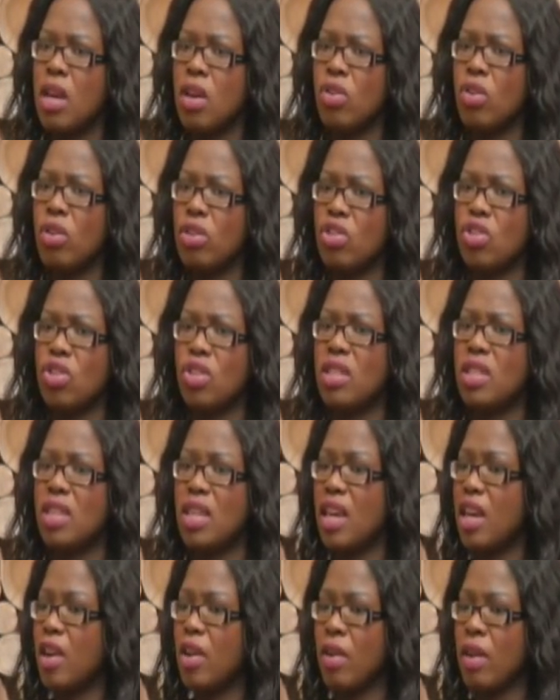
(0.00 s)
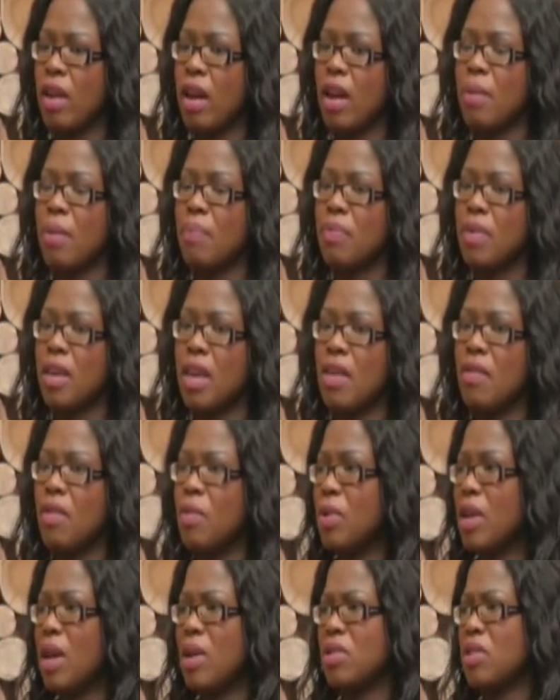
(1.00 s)
not just here, even
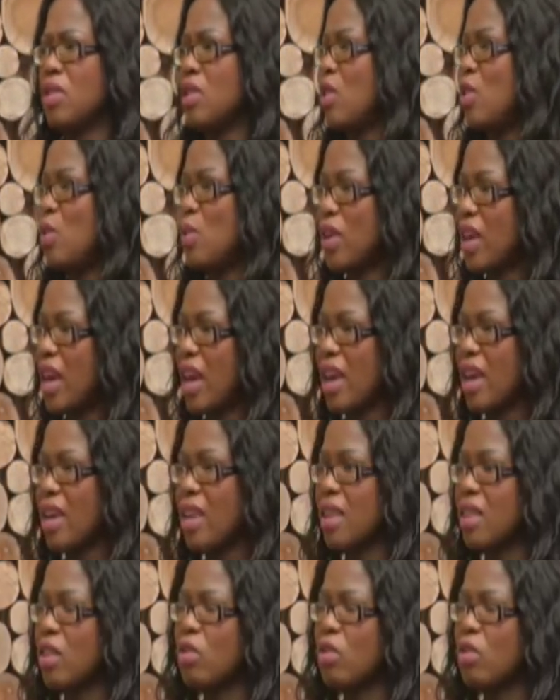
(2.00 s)
when I was in the UK.